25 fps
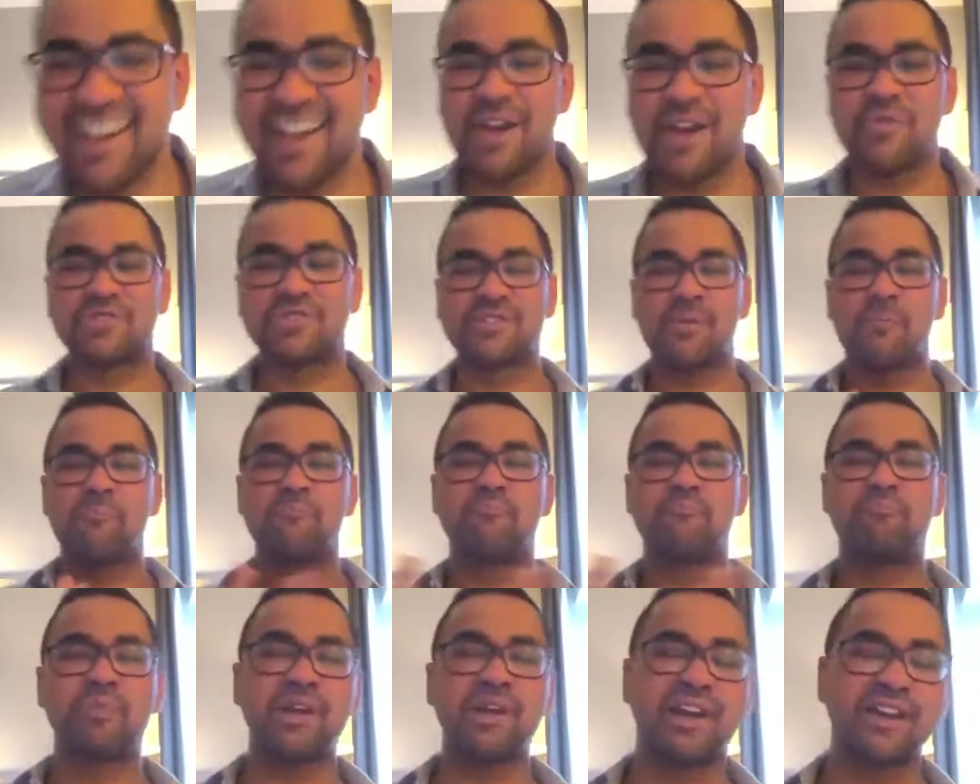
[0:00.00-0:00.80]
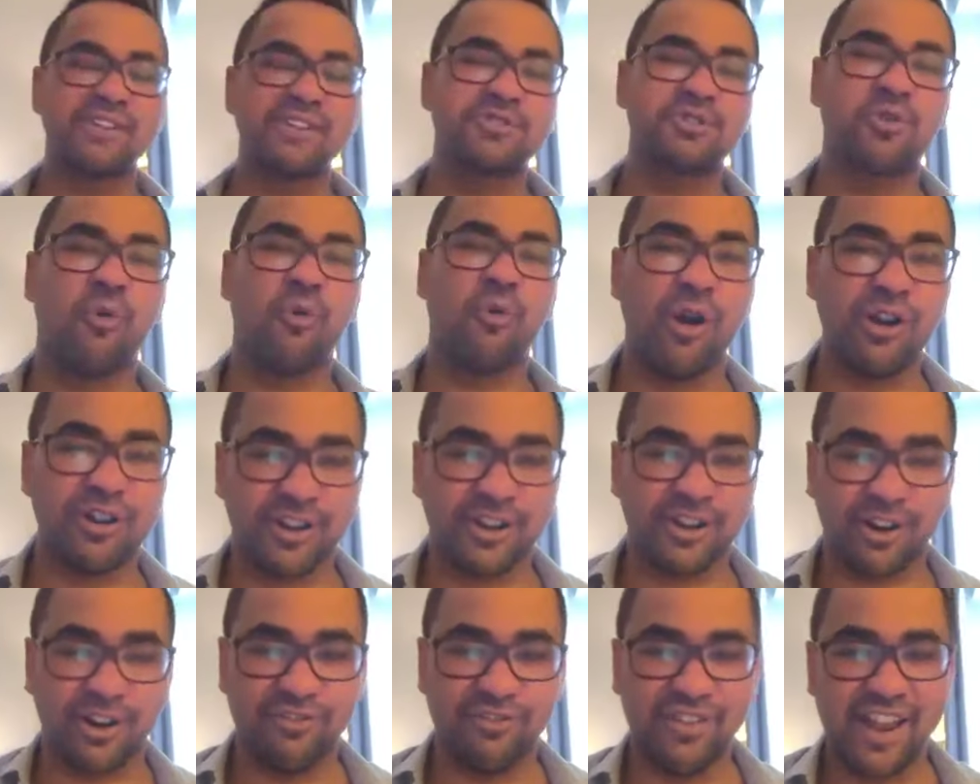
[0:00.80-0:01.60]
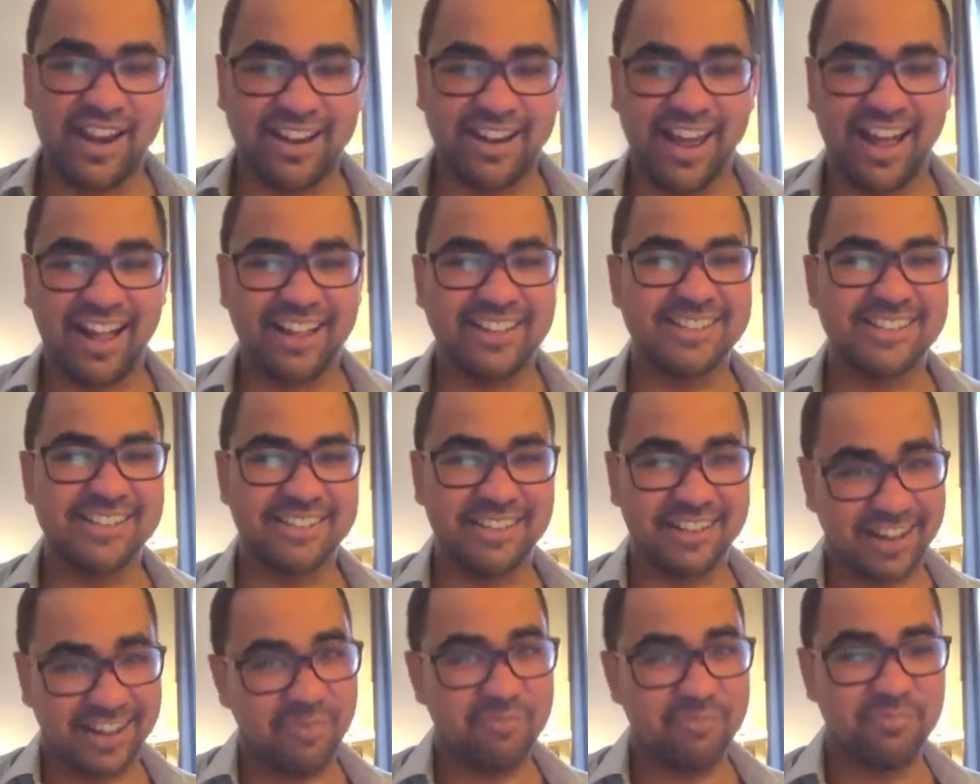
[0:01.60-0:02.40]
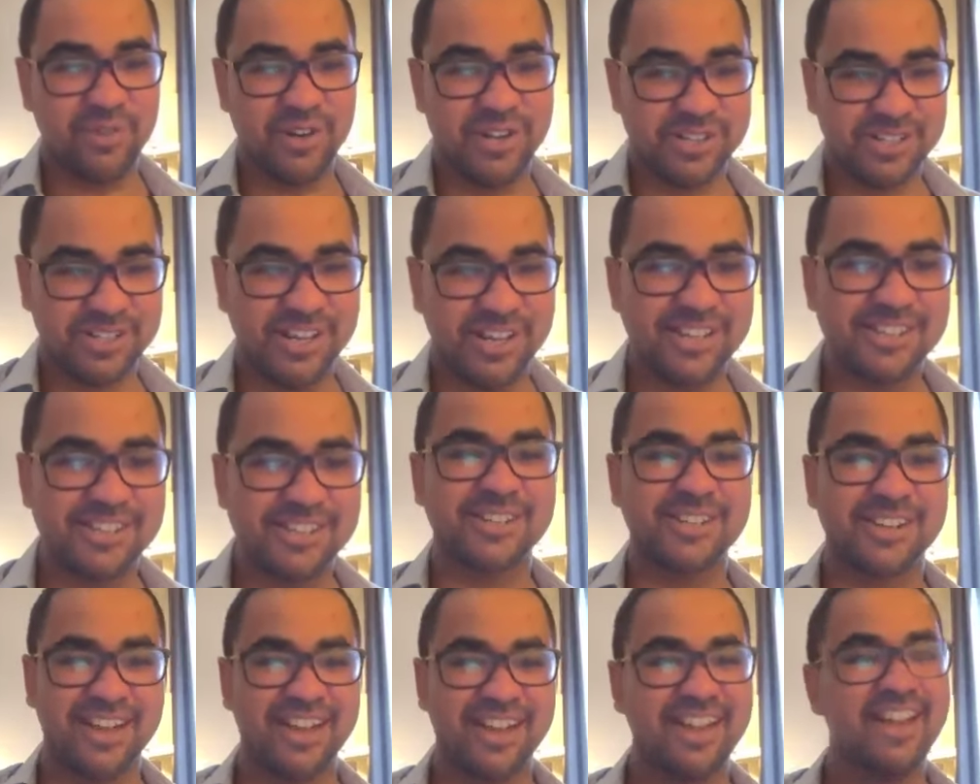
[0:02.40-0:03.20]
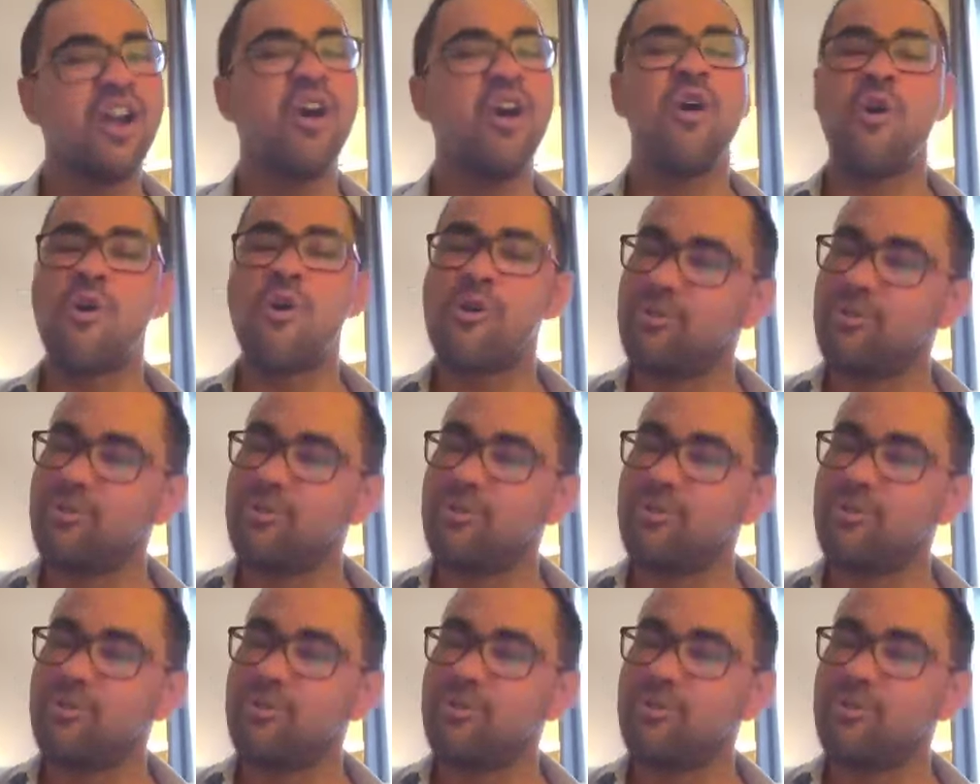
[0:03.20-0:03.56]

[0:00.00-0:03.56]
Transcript: It was the biggest quarter of net ads in the company's history,